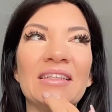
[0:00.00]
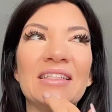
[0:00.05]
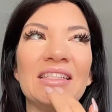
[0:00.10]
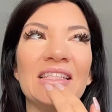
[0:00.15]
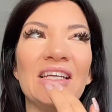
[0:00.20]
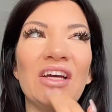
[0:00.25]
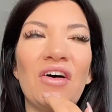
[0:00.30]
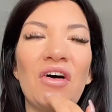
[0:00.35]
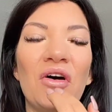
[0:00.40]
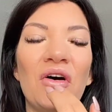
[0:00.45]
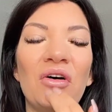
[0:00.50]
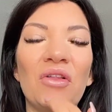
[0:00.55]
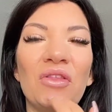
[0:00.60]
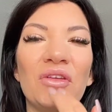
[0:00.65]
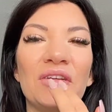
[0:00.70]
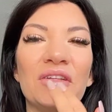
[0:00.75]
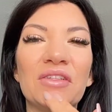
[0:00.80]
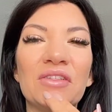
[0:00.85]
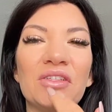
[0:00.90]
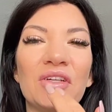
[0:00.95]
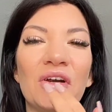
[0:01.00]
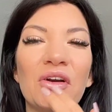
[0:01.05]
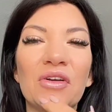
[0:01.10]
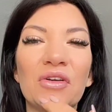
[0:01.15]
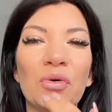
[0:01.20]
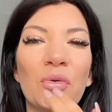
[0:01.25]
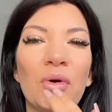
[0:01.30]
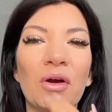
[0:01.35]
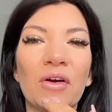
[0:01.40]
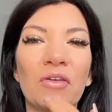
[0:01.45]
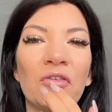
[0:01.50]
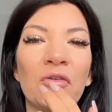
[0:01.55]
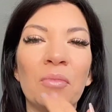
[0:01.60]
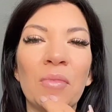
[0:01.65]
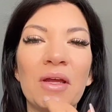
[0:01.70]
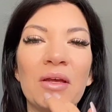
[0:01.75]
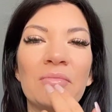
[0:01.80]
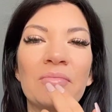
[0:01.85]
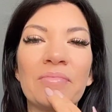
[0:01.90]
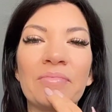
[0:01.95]
to see all this start to work for
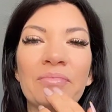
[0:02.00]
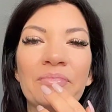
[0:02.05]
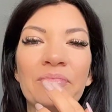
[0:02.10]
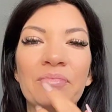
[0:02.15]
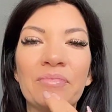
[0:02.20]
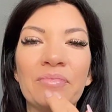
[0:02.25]
me.